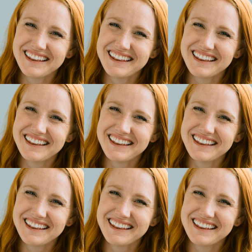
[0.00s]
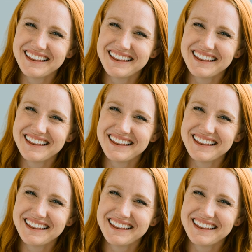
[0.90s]

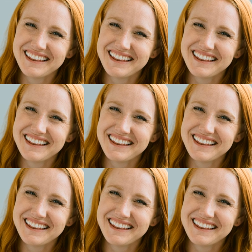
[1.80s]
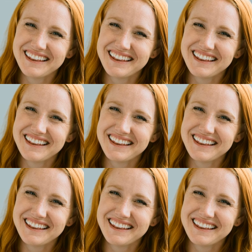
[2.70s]

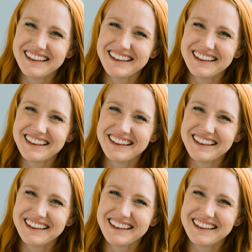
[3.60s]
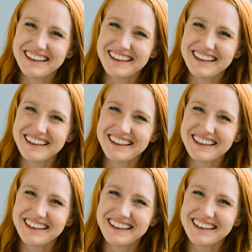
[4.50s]

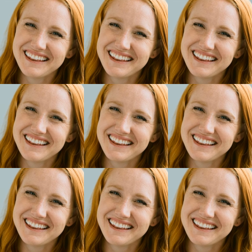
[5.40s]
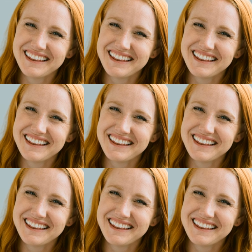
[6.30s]
[no speech]